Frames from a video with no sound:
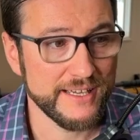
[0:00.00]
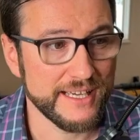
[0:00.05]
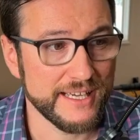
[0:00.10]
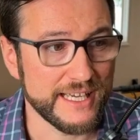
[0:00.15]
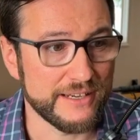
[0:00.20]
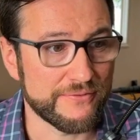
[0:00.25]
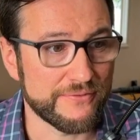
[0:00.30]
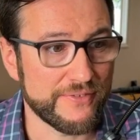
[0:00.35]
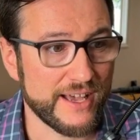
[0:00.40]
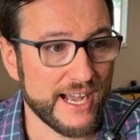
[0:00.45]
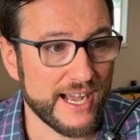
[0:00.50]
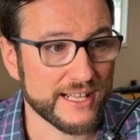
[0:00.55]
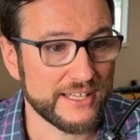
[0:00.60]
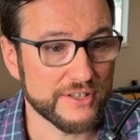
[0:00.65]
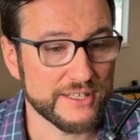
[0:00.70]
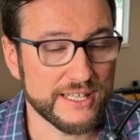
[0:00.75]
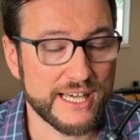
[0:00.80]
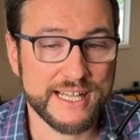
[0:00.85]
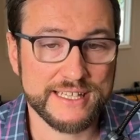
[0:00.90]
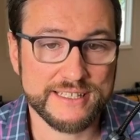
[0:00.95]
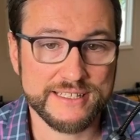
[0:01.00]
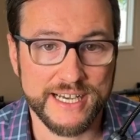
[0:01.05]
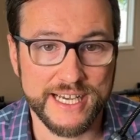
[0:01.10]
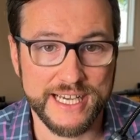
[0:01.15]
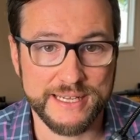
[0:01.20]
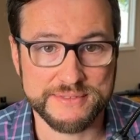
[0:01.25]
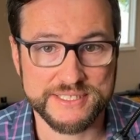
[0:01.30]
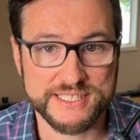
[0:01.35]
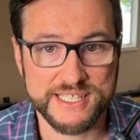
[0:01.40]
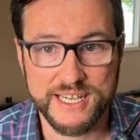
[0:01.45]
In fact, a lot of
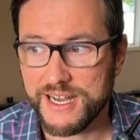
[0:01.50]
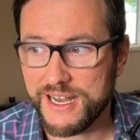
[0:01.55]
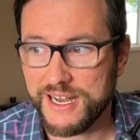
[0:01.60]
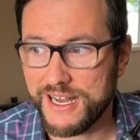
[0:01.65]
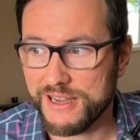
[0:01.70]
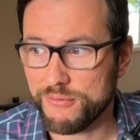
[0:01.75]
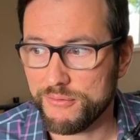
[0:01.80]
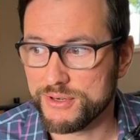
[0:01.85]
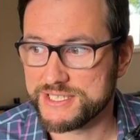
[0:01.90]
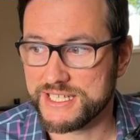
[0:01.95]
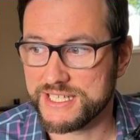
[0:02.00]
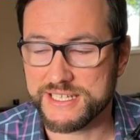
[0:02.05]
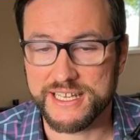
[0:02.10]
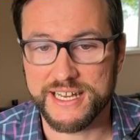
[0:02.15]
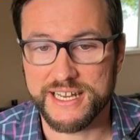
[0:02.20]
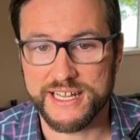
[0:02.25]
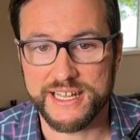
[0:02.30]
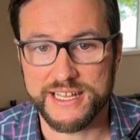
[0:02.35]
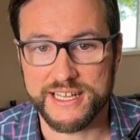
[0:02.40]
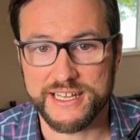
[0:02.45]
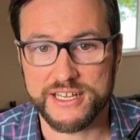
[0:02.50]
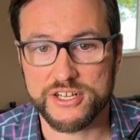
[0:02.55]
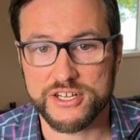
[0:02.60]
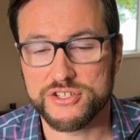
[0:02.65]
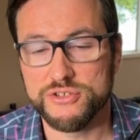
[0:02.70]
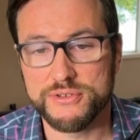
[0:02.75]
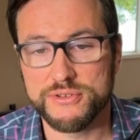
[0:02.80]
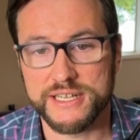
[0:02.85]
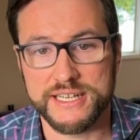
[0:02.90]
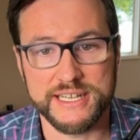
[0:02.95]
times I wasn't getting
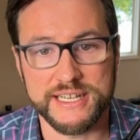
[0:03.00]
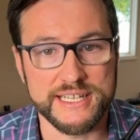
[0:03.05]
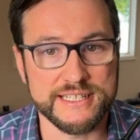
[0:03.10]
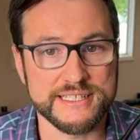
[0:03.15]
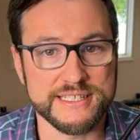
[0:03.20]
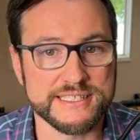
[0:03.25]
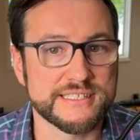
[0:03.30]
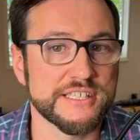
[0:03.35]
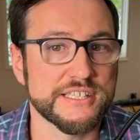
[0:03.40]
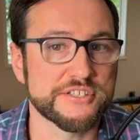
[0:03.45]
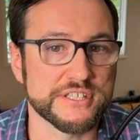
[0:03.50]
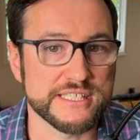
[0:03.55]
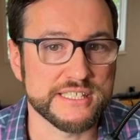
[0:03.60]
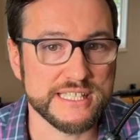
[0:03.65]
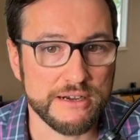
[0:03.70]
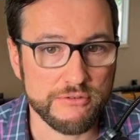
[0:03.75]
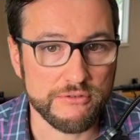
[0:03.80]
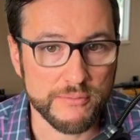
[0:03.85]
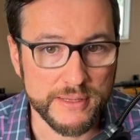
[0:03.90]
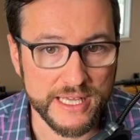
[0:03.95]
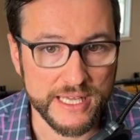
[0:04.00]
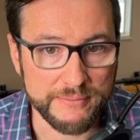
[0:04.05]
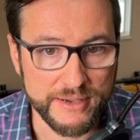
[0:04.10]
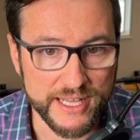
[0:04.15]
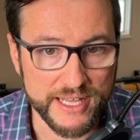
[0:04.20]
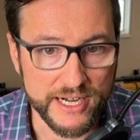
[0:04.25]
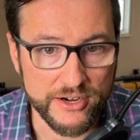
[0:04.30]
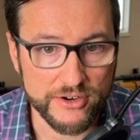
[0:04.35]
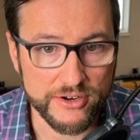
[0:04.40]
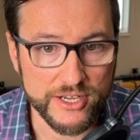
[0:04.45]
included in decisions that were being
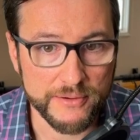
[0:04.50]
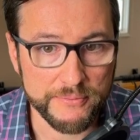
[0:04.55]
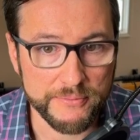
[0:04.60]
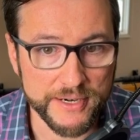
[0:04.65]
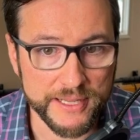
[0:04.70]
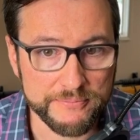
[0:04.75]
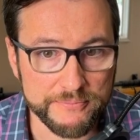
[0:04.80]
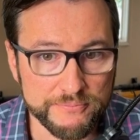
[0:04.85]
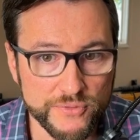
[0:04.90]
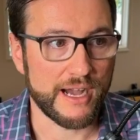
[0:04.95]
made at our company.